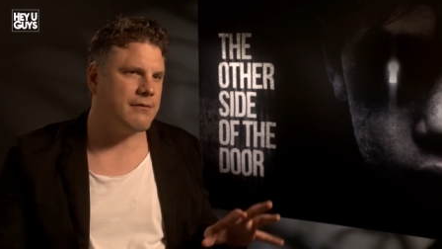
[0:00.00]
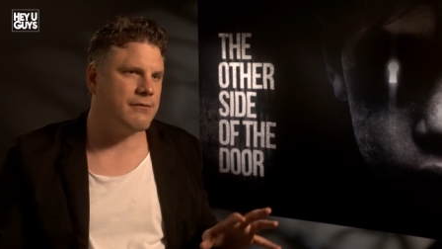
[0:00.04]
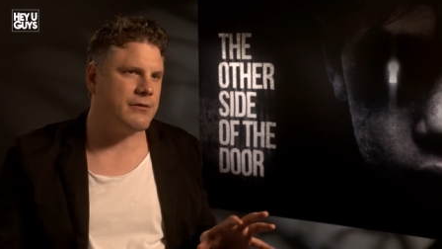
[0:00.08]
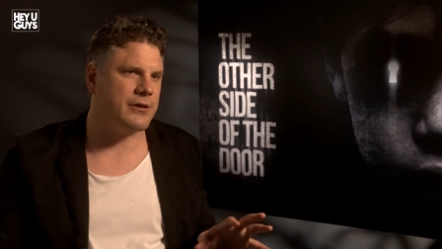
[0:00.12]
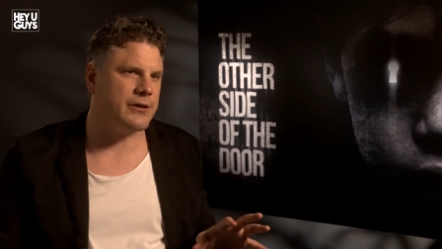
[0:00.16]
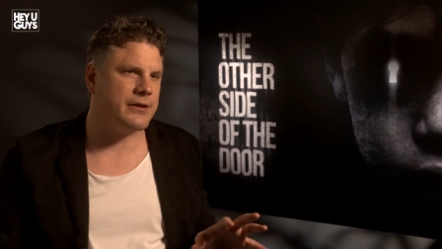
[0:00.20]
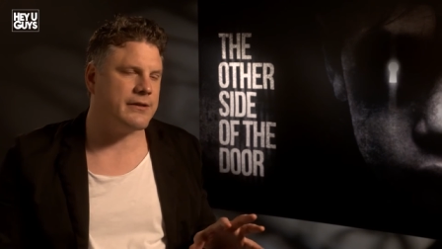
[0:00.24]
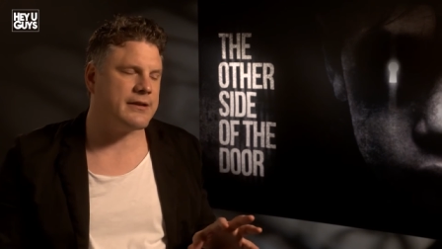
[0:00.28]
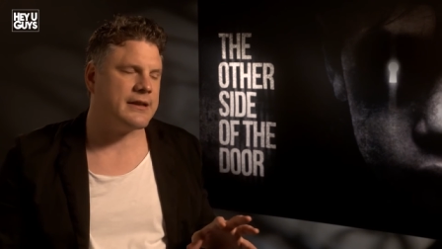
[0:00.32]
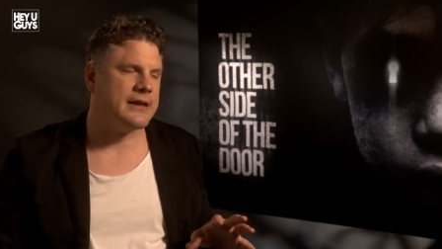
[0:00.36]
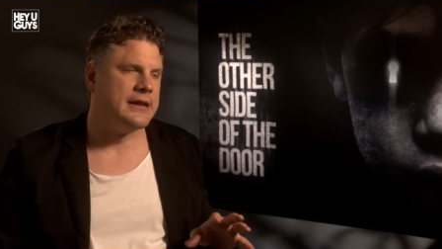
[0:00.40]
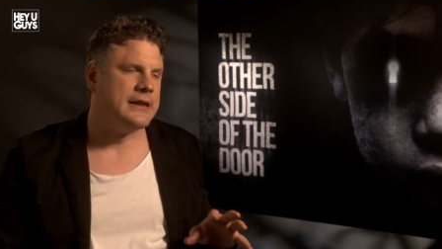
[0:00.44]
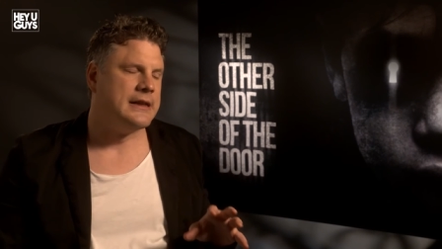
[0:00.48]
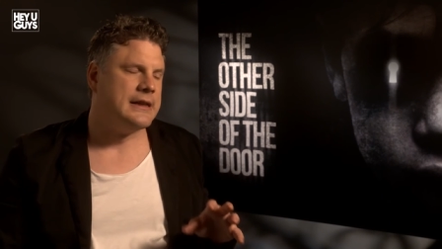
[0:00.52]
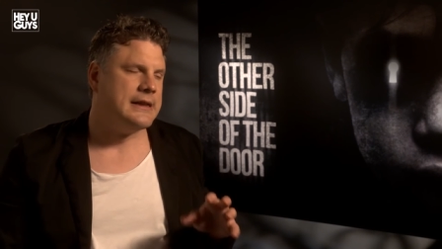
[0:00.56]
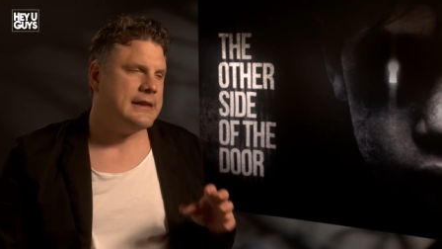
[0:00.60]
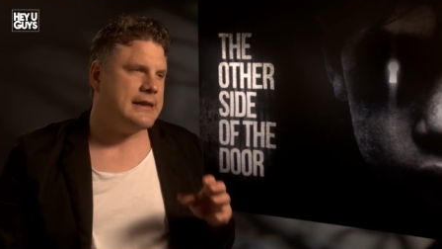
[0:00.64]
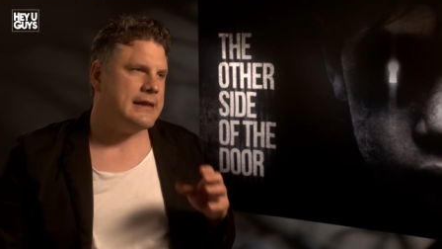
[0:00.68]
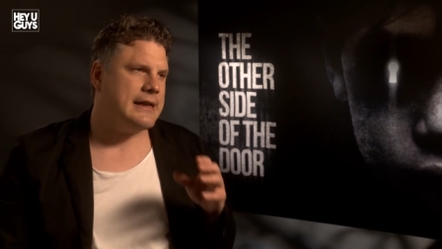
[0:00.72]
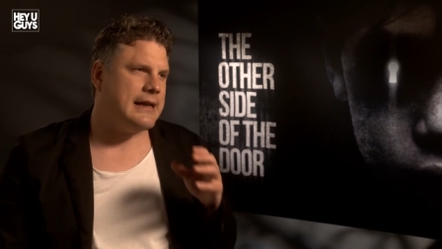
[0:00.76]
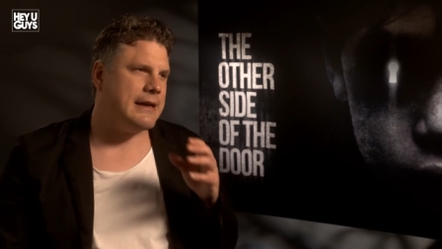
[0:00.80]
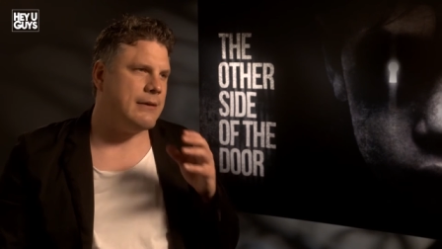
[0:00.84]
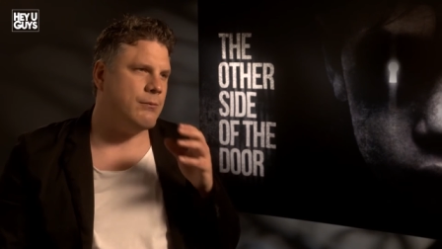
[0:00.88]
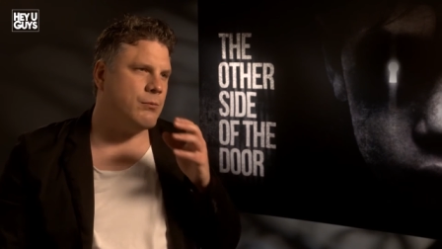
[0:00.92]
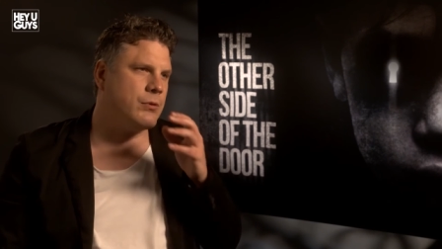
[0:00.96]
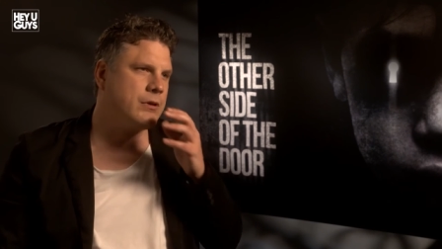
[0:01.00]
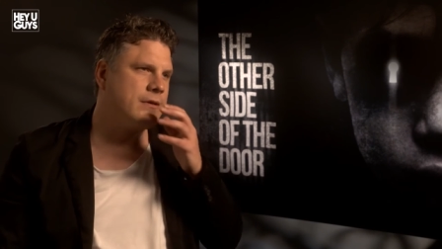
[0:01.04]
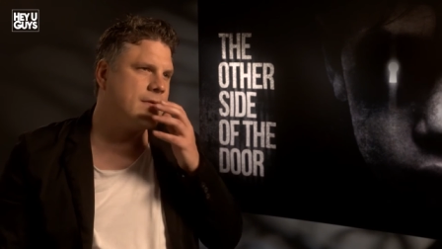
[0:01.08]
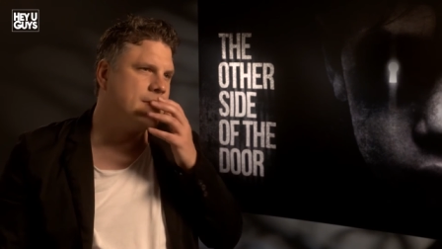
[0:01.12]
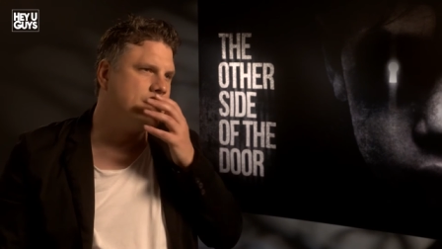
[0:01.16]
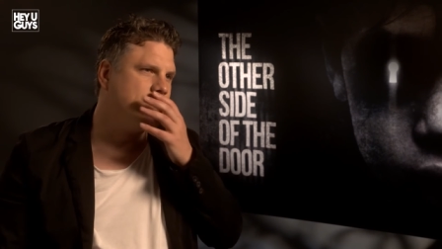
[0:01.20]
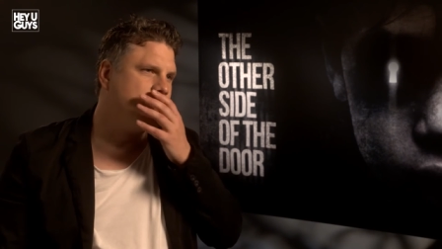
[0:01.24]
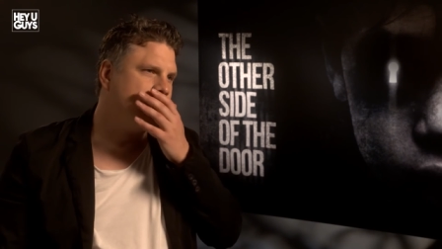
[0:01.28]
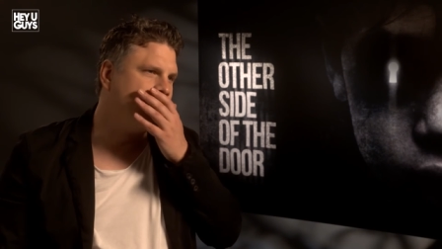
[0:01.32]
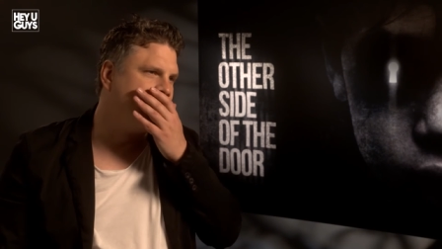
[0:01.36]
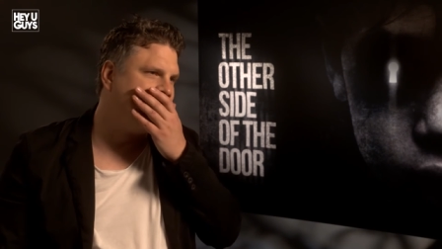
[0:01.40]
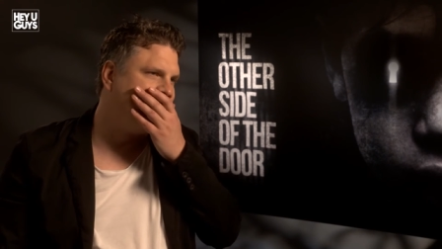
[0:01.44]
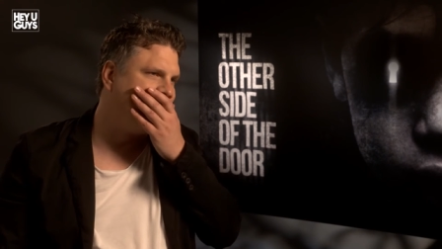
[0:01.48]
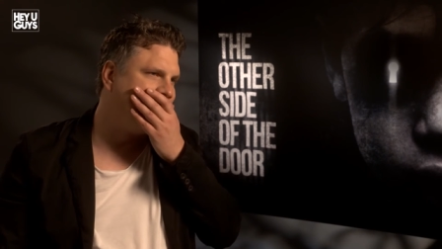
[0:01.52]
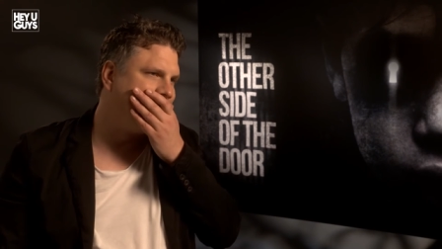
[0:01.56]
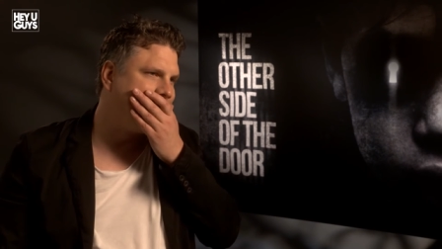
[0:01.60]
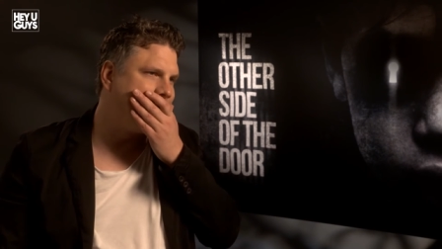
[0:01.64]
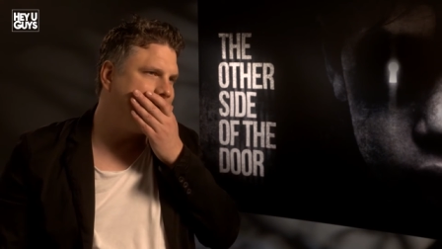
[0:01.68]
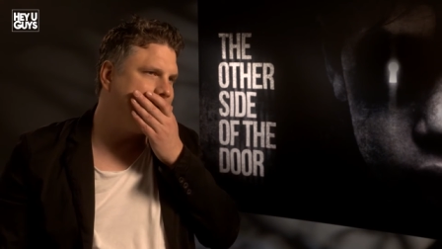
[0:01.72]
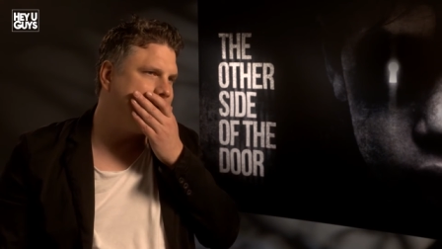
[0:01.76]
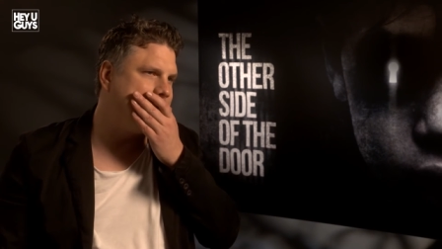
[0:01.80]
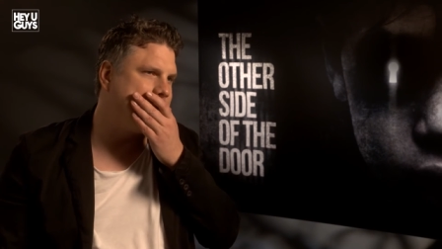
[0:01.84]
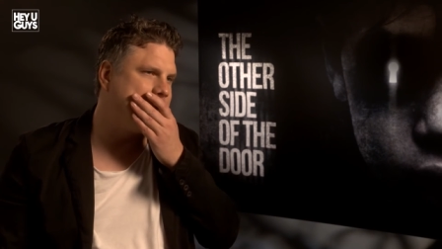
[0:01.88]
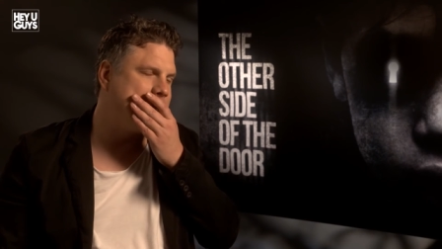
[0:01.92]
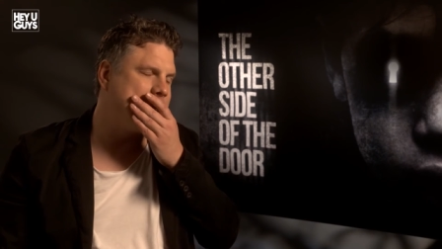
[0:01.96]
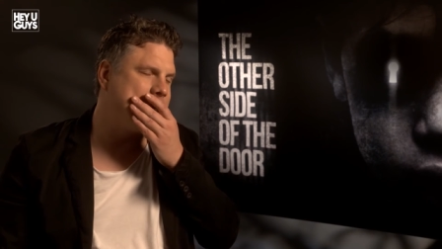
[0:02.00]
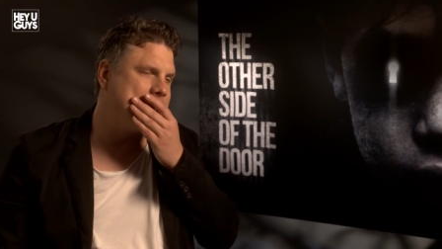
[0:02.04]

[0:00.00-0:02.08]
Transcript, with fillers: routes. It wasn't really